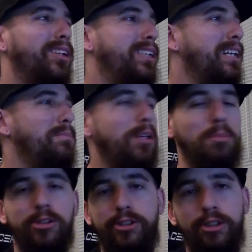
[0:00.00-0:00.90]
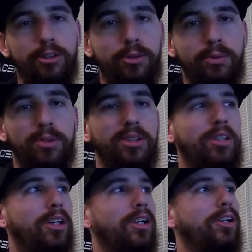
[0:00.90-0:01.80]
Tip number 2,
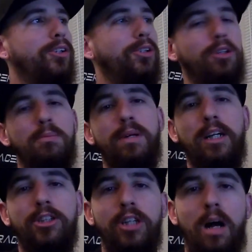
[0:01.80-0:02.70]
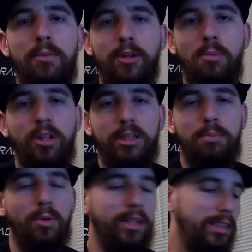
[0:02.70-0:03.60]
do a better job with your
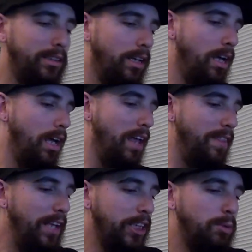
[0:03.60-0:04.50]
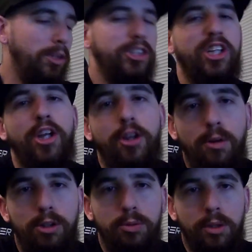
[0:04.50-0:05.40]
multi-points. This one's a
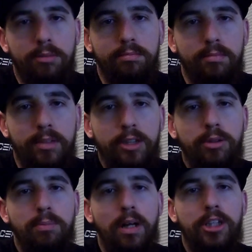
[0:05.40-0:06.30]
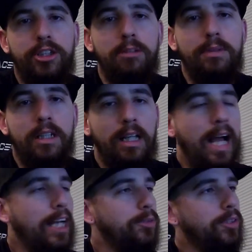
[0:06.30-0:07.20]
huge one. This one probably should have been the
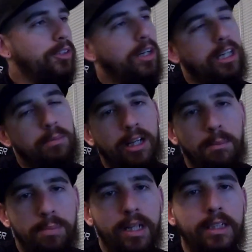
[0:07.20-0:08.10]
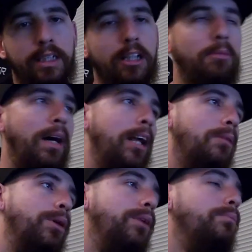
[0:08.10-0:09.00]
last one so I could make a big deal about
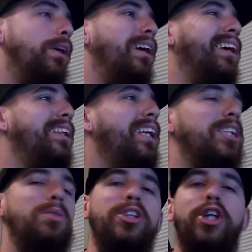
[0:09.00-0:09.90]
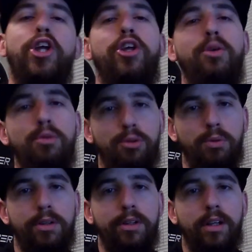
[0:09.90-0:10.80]
it, but this one's a huge
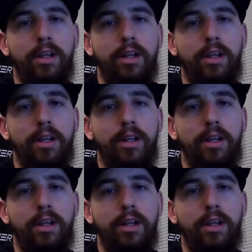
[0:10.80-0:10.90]
one.